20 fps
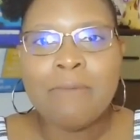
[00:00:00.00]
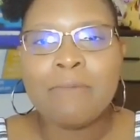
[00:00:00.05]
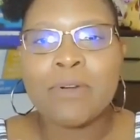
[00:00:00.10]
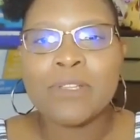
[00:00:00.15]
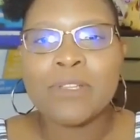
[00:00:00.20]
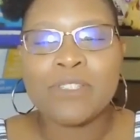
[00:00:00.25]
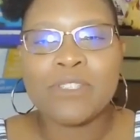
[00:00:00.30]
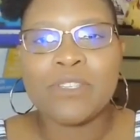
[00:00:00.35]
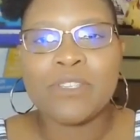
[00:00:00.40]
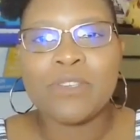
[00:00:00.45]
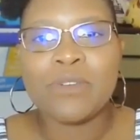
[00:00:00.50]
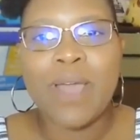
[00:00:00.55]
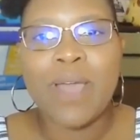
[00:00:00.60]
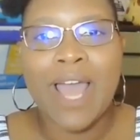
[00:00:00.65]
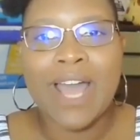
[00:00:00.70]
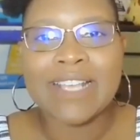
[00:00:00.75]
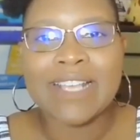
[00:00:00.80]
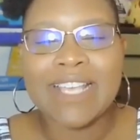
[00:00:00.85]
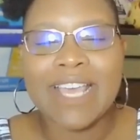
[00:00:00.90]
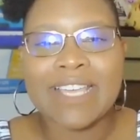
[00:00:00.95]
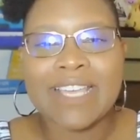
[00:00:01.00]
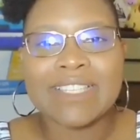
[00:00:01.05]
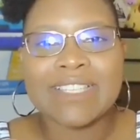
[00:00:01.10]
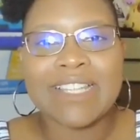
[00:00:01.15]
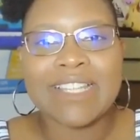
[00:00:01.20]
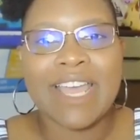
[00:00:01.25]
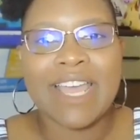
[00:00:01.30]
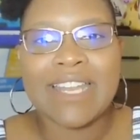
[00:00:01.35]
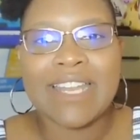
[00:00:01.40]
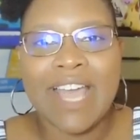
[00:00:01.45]
puts you as a
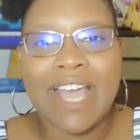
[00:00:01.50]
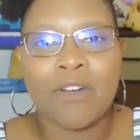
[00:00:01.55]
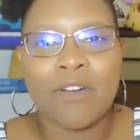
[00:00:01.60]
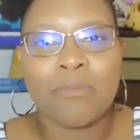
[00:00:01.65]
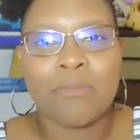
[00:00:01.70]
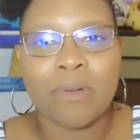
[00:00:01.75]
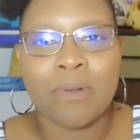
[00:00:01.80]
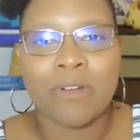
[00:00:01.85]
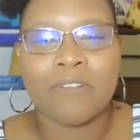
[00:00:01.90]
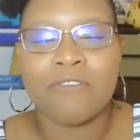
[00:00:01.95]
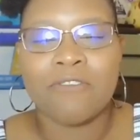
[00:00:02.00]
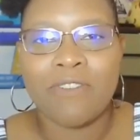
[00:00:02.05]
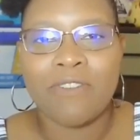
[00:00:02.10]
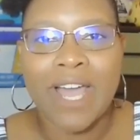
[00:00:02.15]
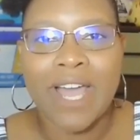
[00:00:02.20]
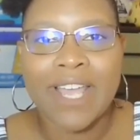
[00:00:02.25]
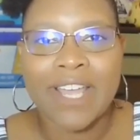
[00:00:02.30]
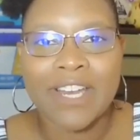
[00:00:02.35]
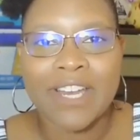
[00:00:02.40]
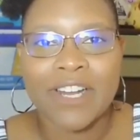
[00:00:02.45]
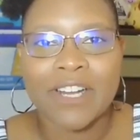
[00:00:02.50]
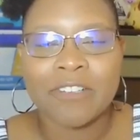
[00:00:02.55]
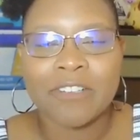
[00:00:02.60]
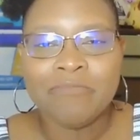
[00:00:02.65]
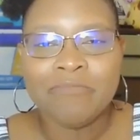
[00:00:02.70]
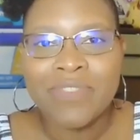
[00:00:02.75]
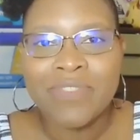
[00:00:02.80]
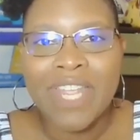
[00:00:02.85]
standout provider.